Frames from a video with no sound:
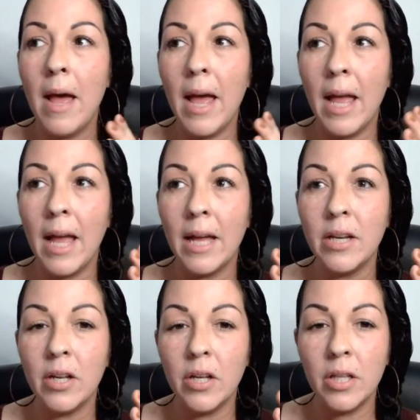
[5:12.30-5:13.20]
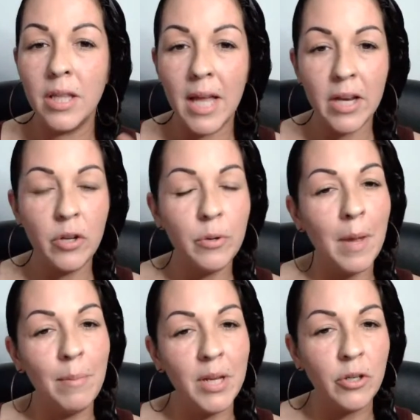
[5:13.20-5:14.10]
And then you
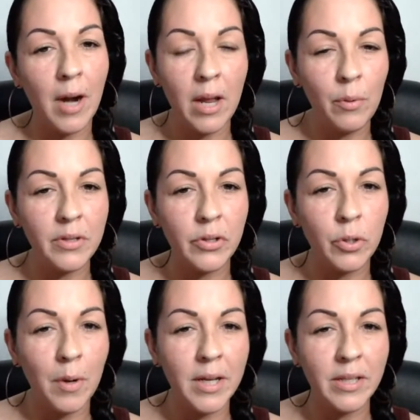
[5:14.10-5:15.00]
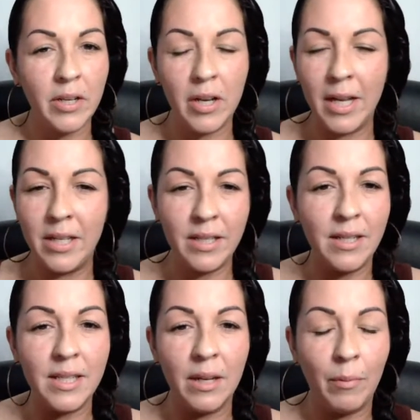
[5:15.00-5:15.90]
maybe try it once or twice and it
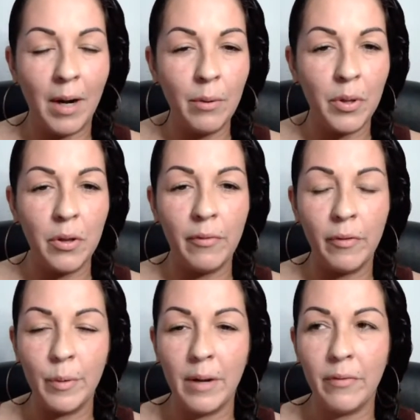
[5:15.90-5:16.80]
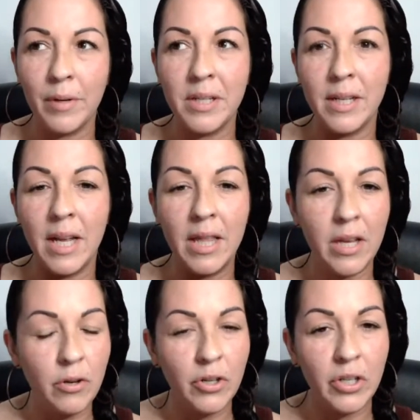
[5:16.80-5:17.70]
doesn't sit right with you for whatever reason, and
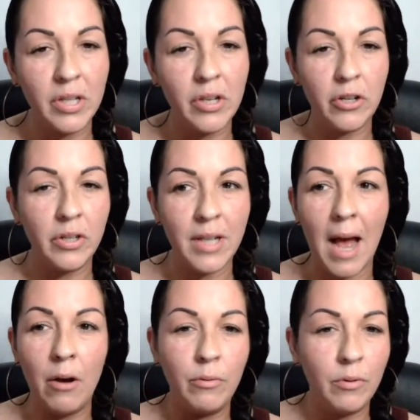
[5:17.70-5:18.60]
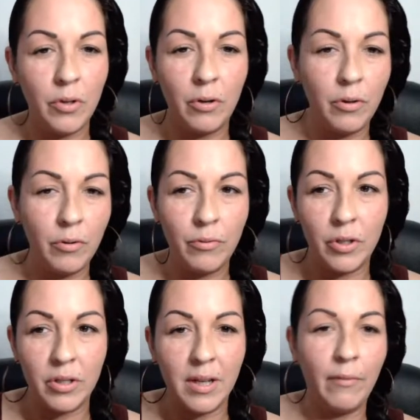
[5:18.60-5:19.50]
then you're just out. You
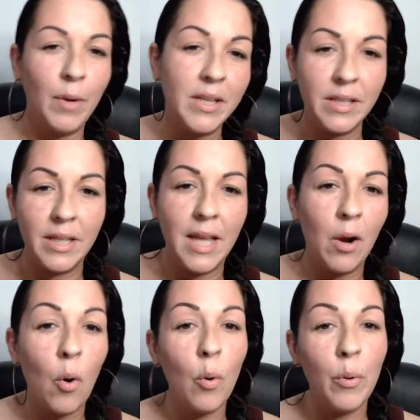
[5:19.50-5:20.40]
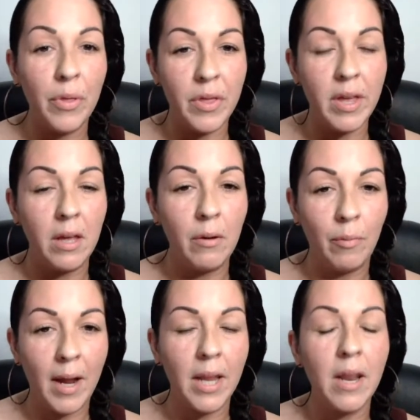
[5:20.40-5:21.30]
just have wasted that whole thing,
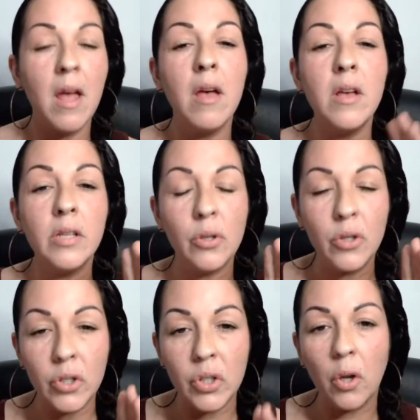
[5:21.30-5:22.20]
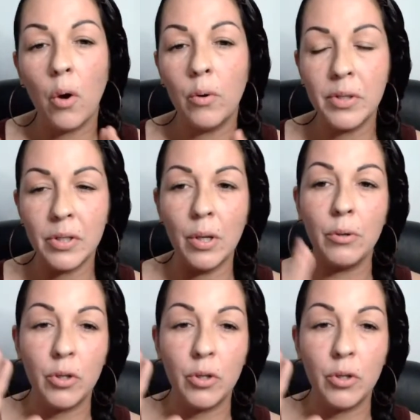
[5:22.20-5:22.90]
right? So just go slow.